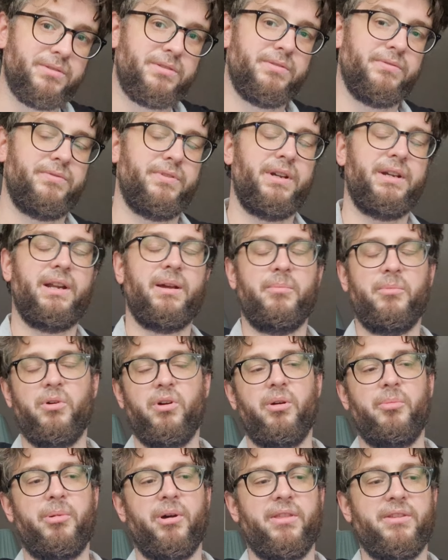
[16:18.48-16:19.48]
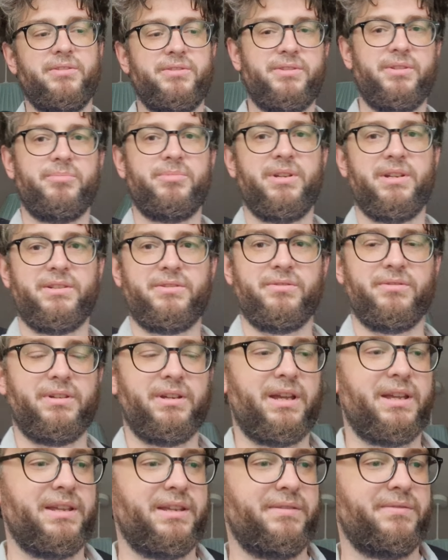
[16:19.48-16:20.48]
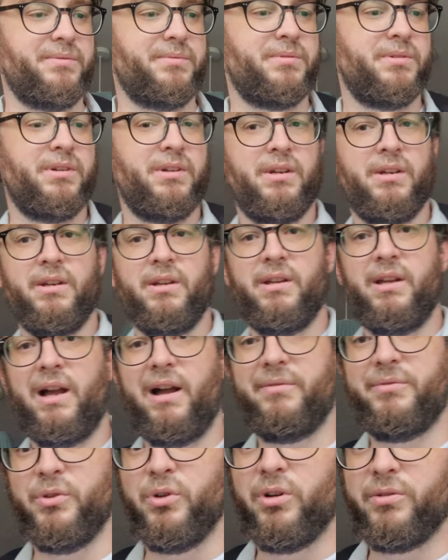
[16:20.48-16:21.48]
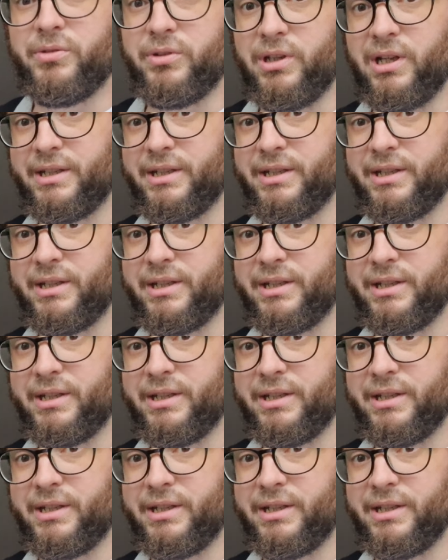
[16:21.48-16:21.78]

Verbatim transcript: to find out more about those subjects or get even have novel